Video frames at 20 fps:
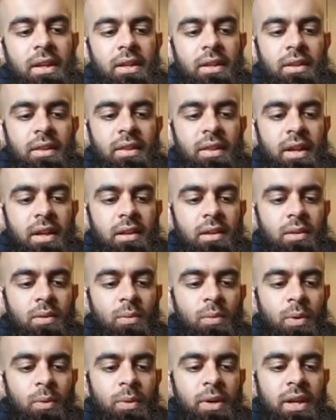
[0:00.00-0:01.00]
Then
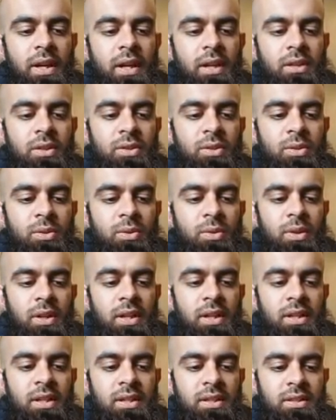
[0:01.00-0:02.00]
what we can do
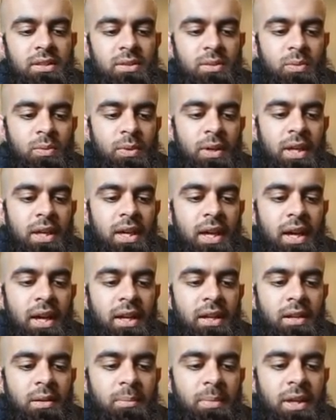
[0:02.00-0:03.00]
is we
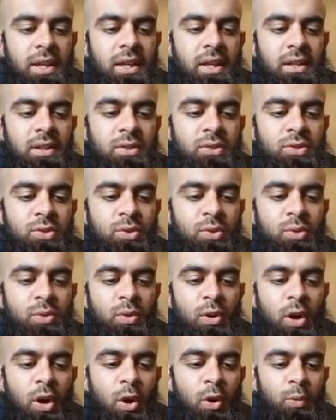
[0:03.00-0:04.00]
can begin to
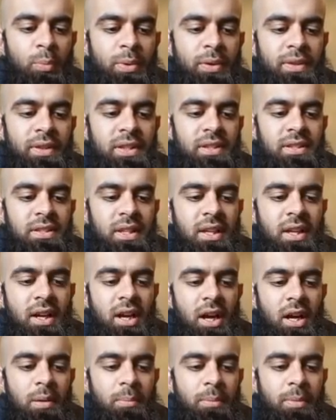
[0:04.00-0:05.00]
open this thing
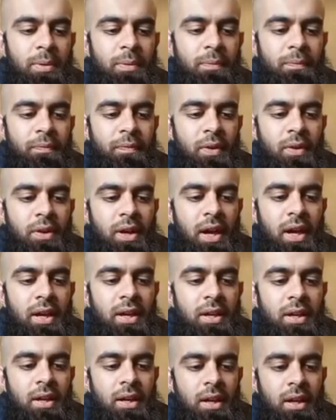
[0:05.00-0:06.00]
up. Okay,
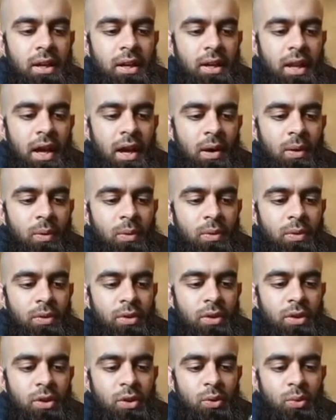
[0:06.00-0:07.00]
now
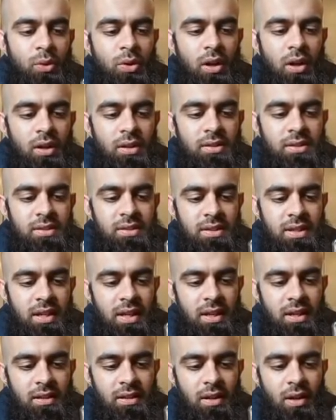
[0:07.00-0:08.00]
you can't see
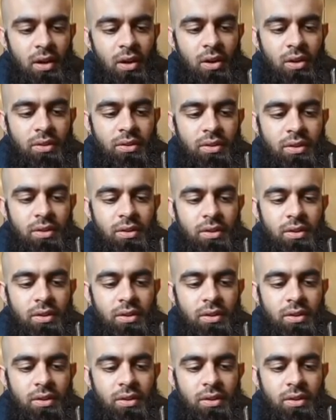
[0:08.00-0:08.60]
it on,